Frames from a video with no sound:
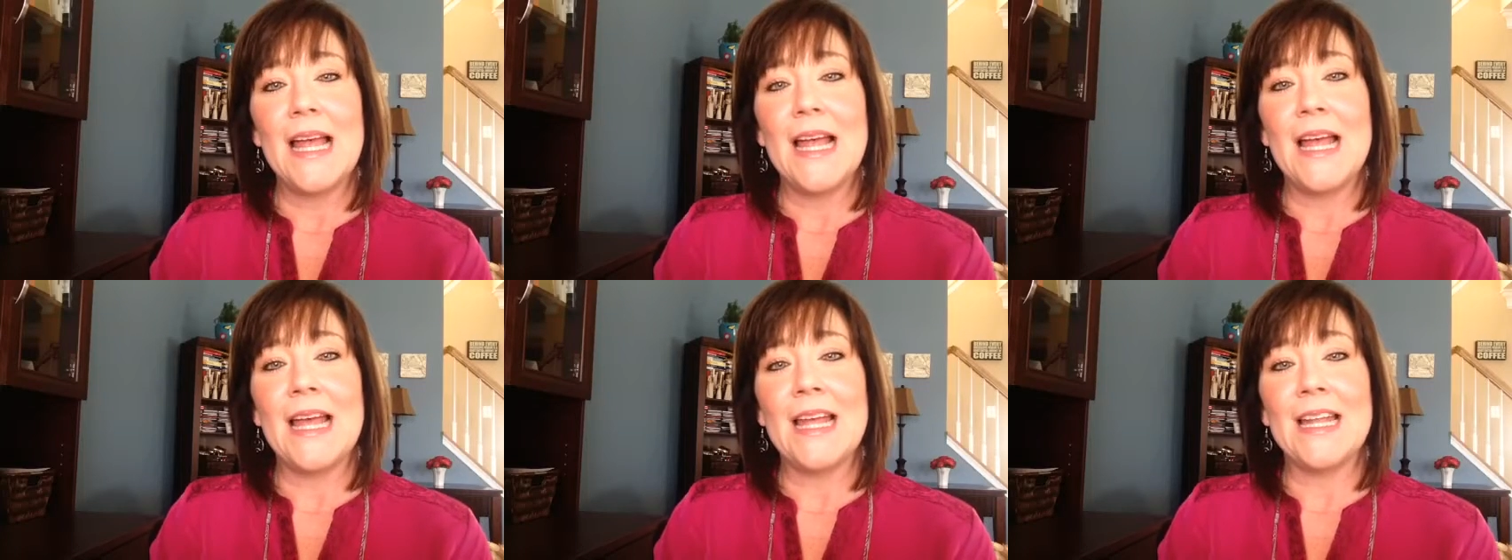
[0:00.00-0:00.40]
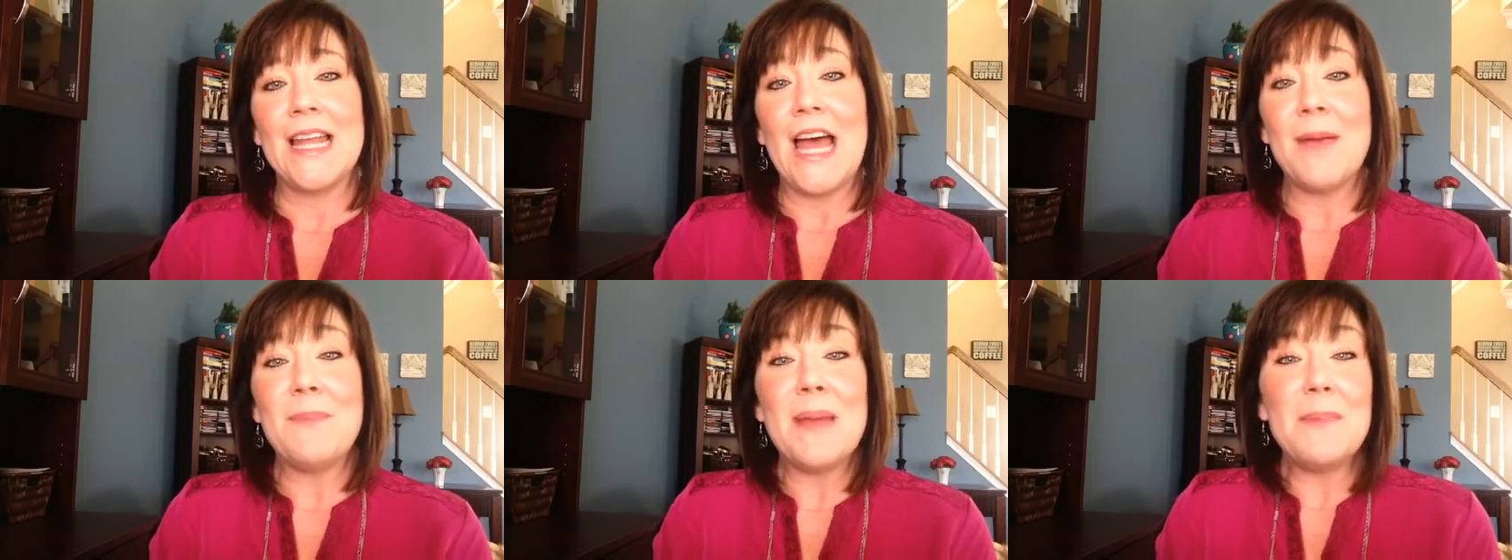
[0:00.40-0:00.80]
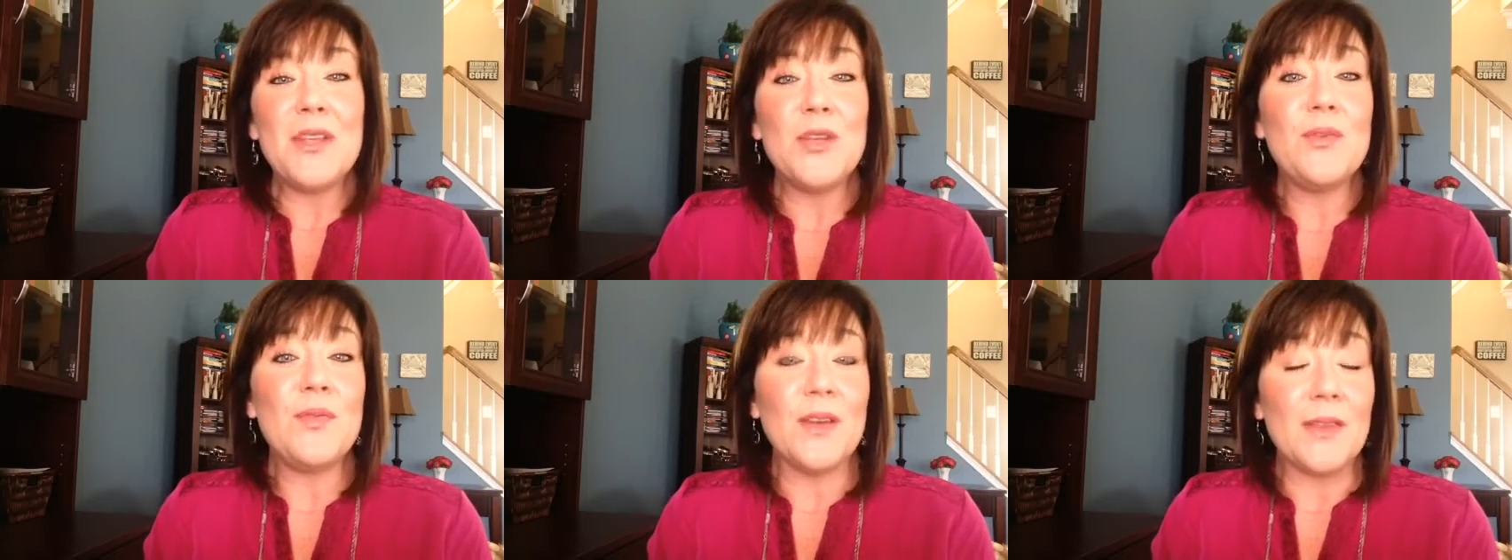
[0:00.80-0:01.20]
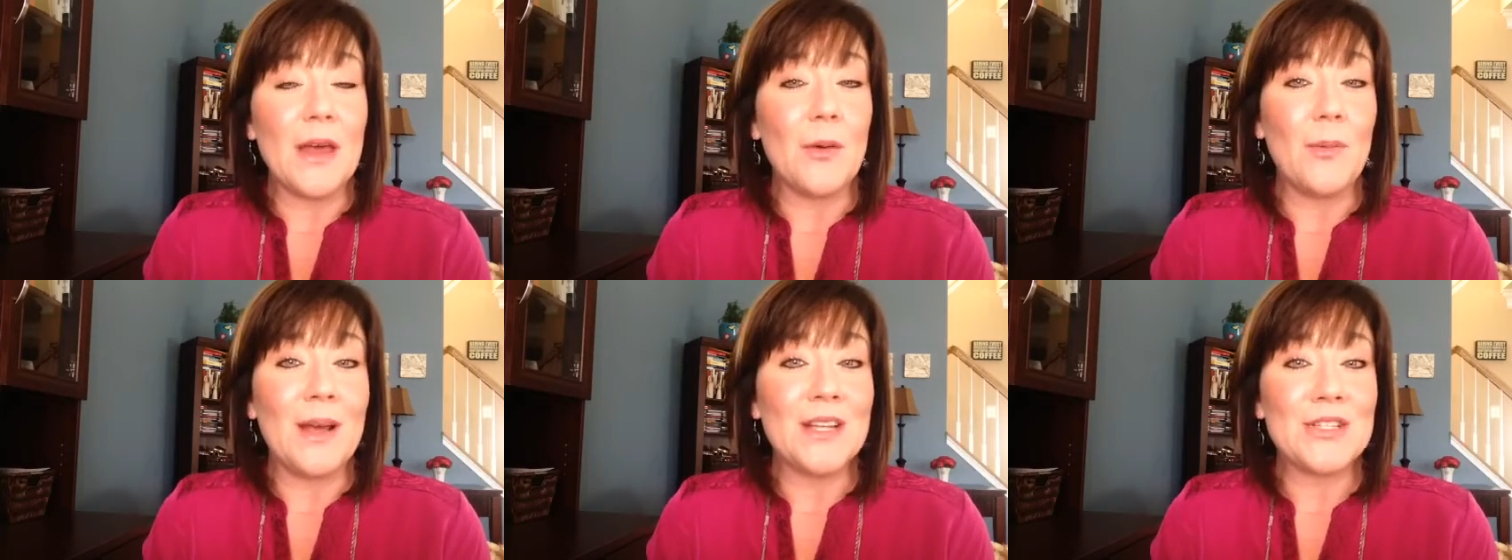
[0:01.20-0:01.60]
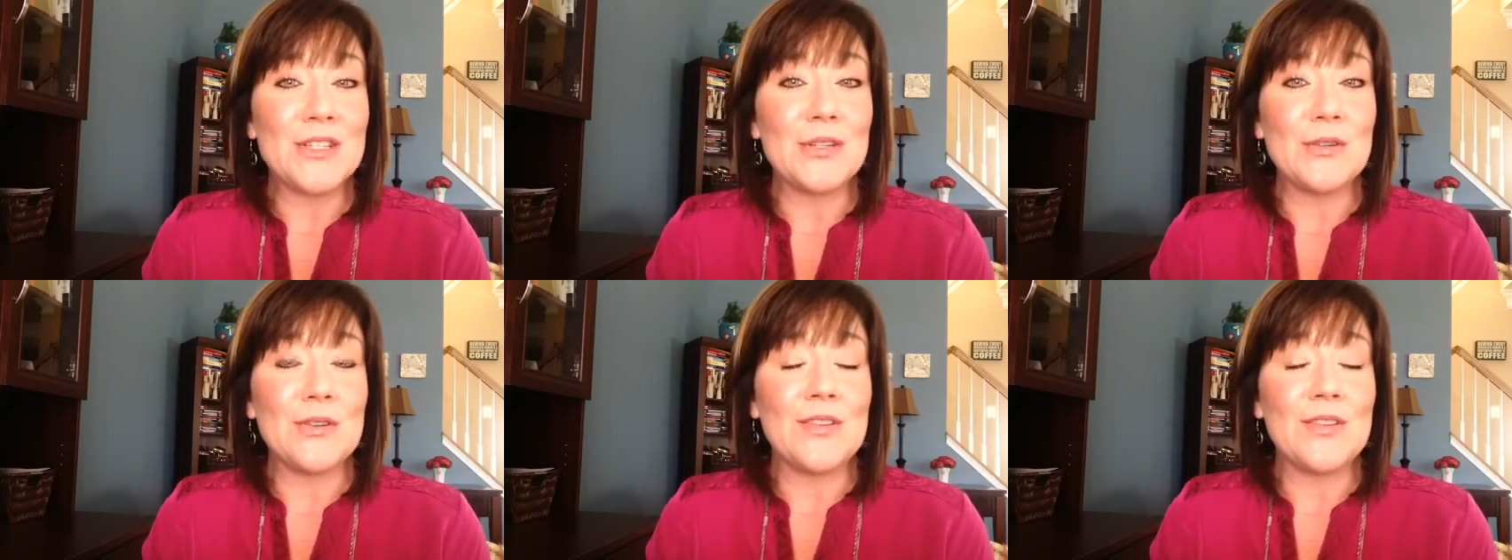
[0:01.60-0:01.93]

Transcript: And maybe you feel that way too.